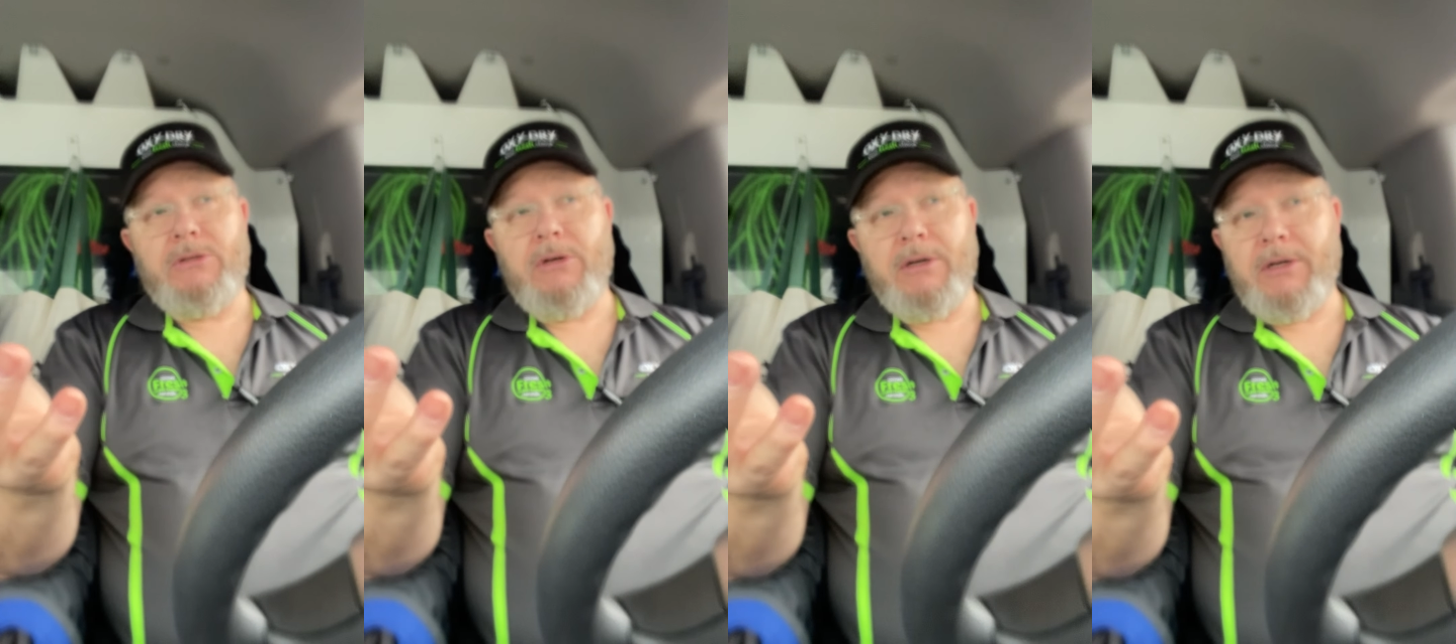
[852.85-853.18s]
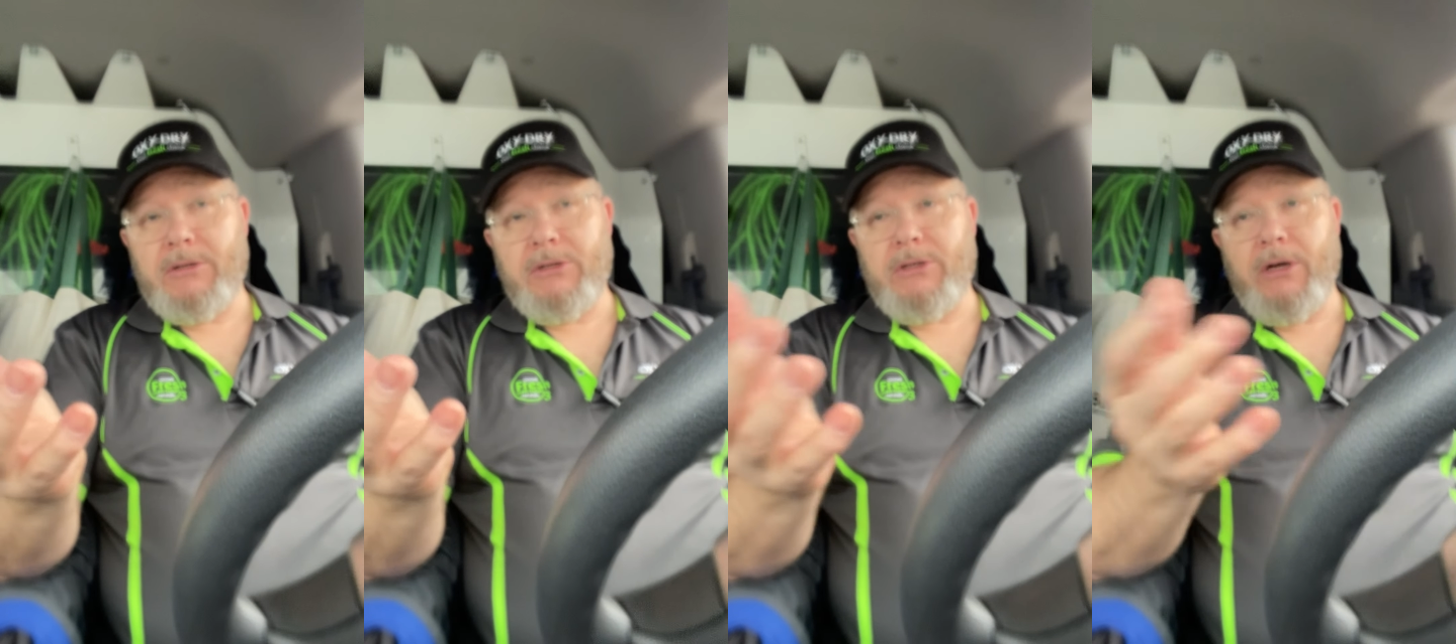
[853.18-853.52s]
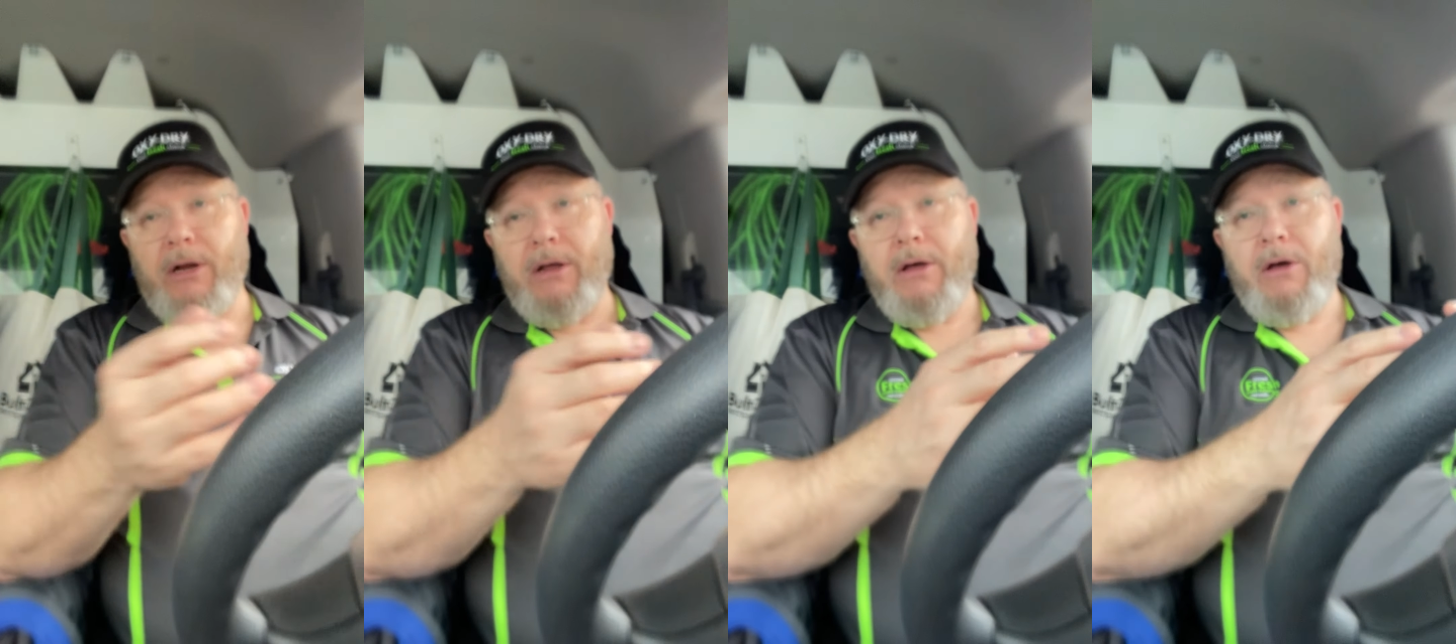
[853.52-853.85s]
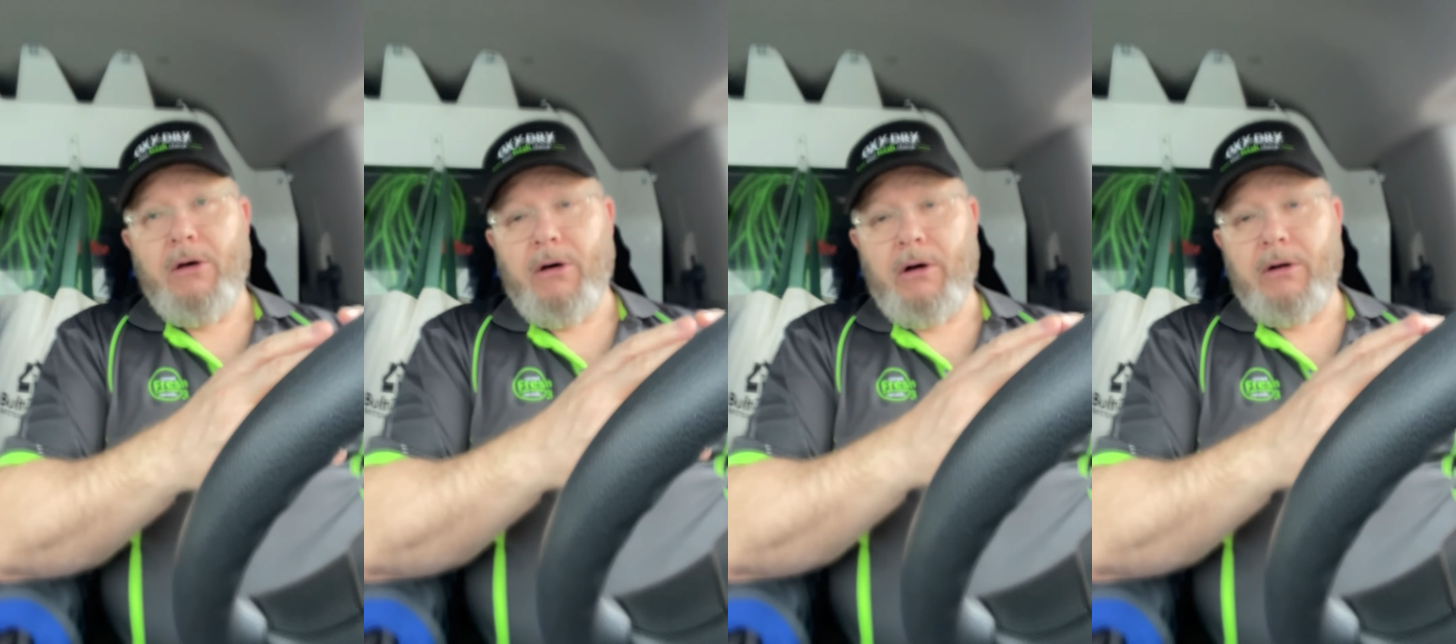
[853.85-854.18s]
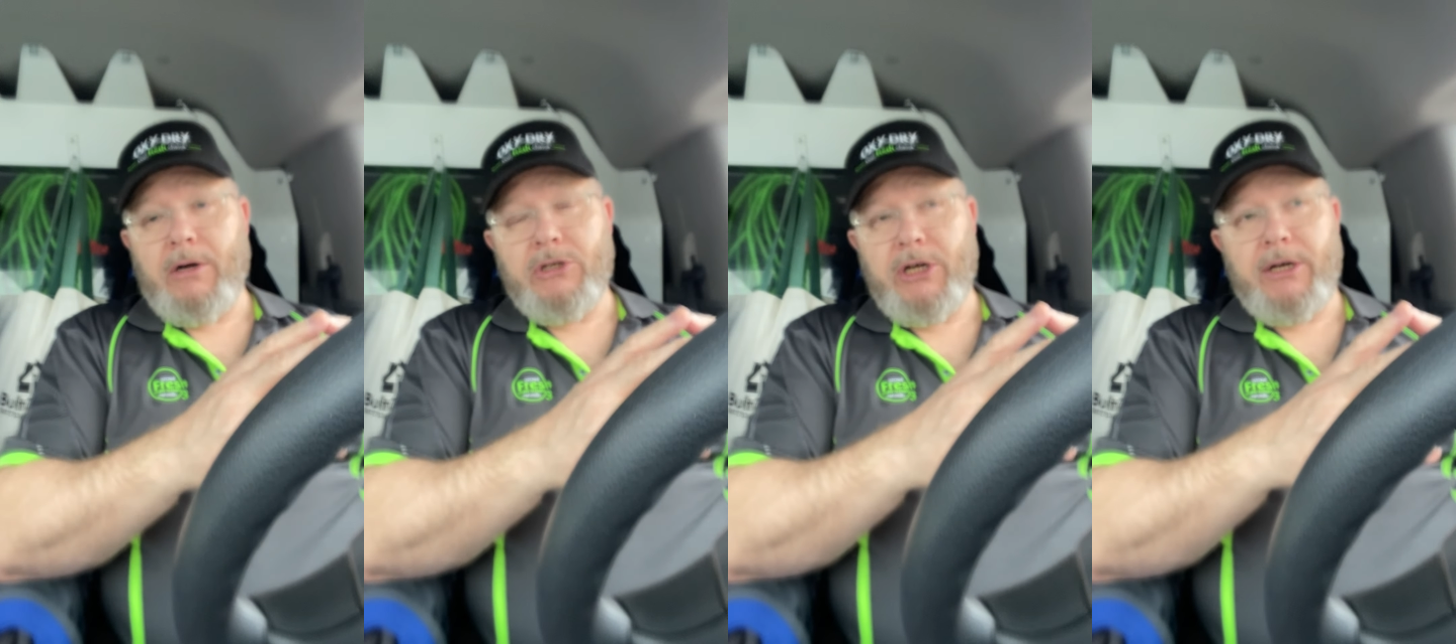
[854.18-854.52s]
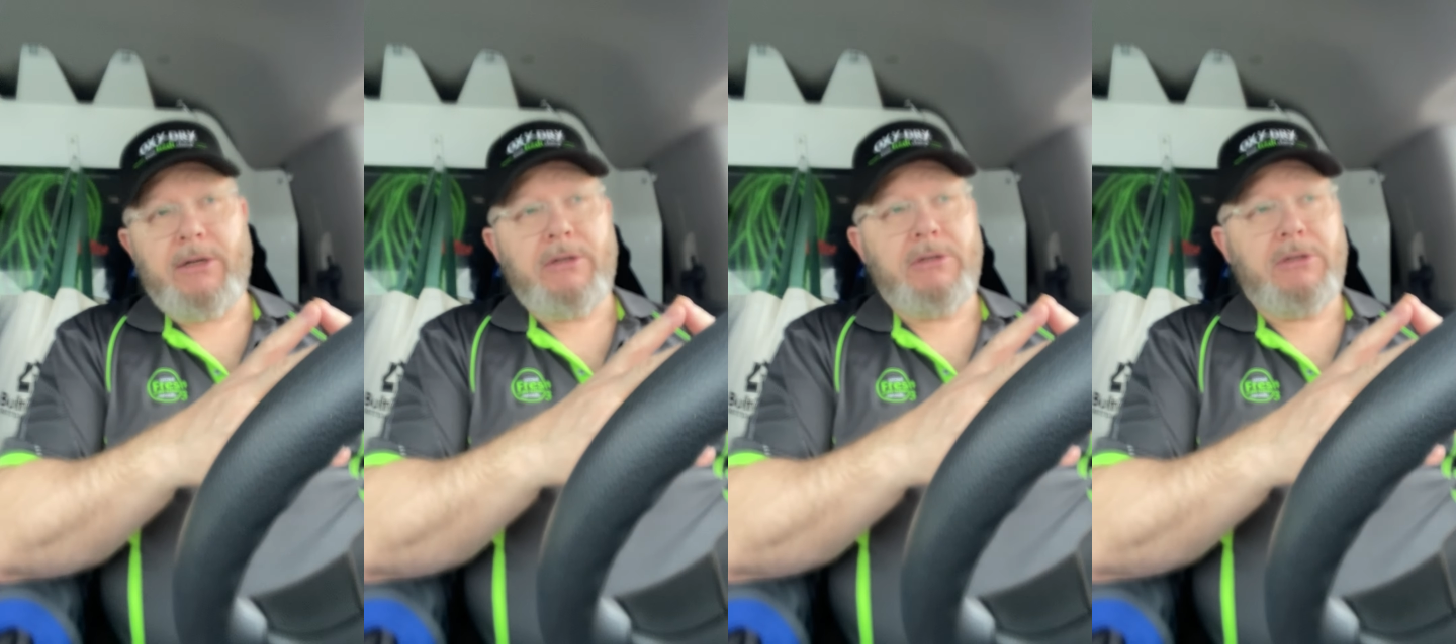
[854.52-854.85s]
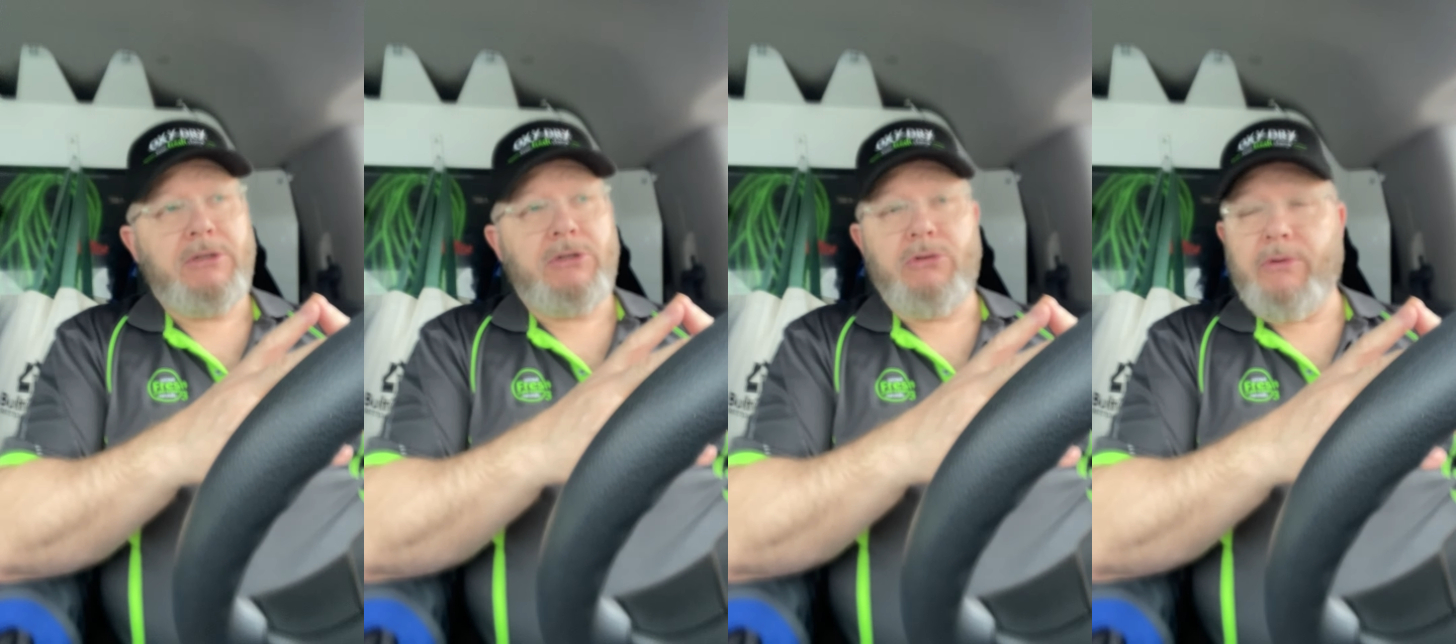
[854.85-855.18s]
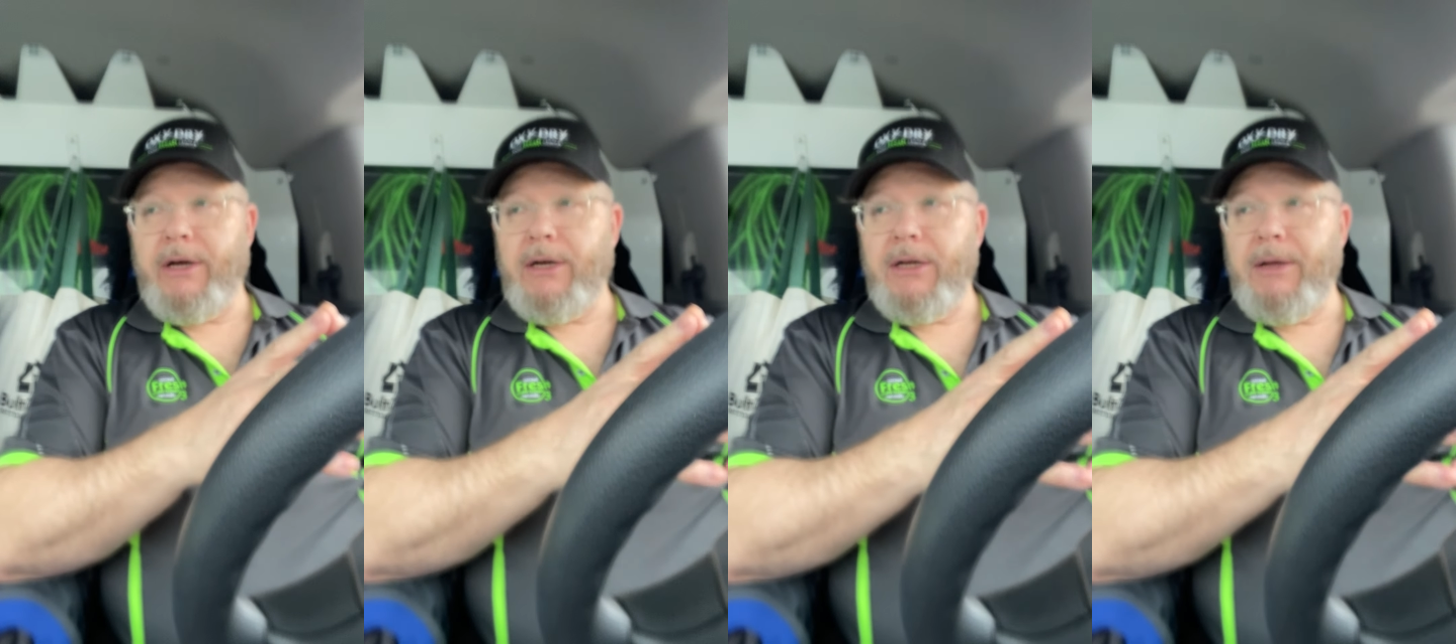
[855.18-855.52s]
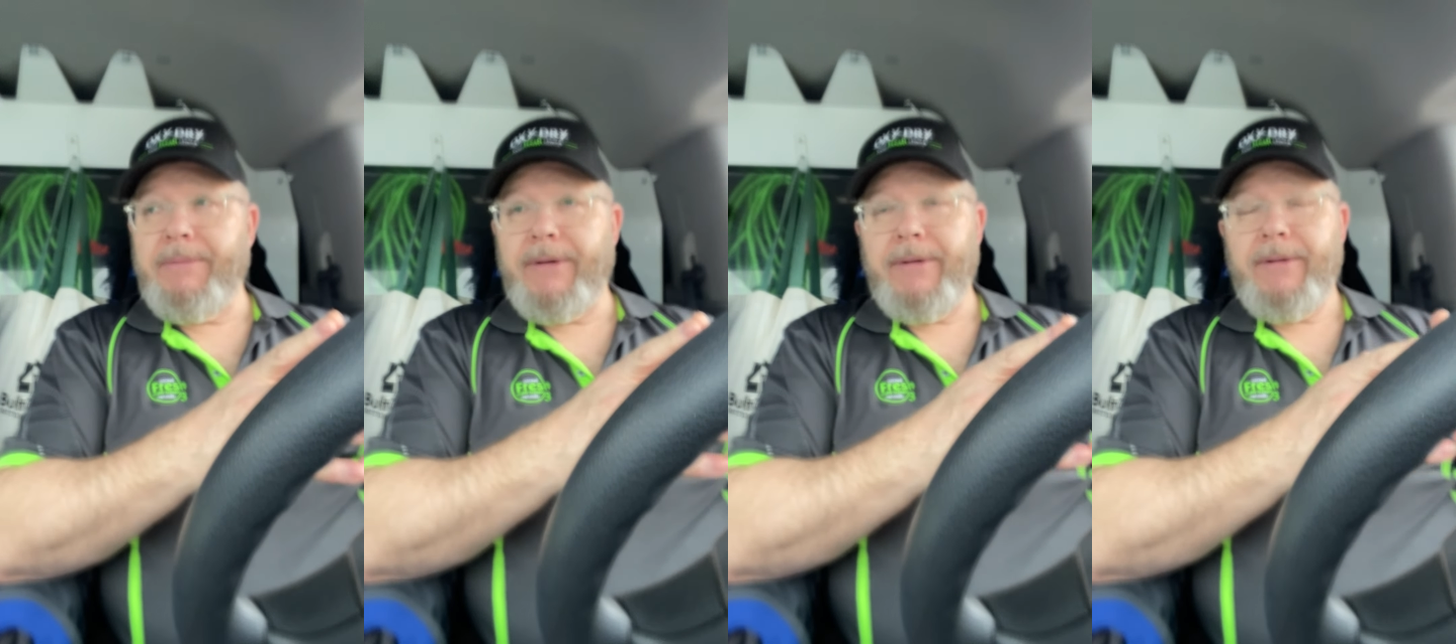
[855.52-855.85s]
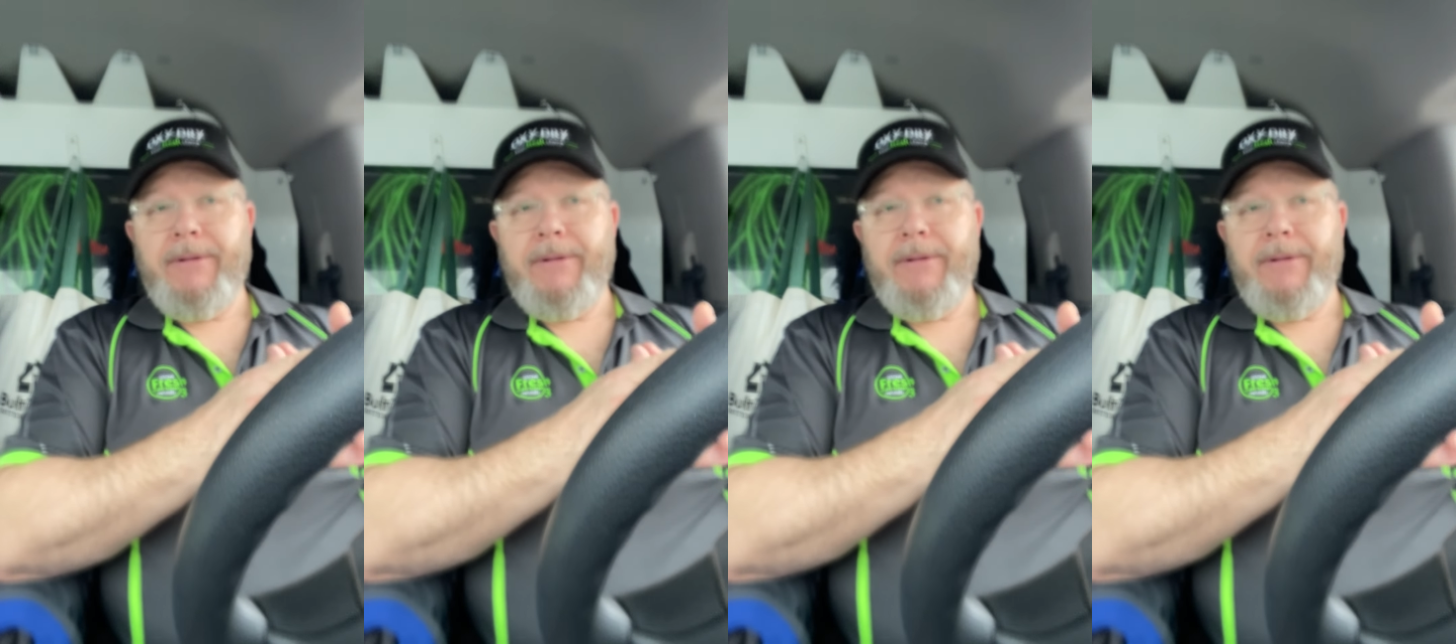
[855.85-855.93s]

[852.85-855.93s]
not necessarily on our channels directly, but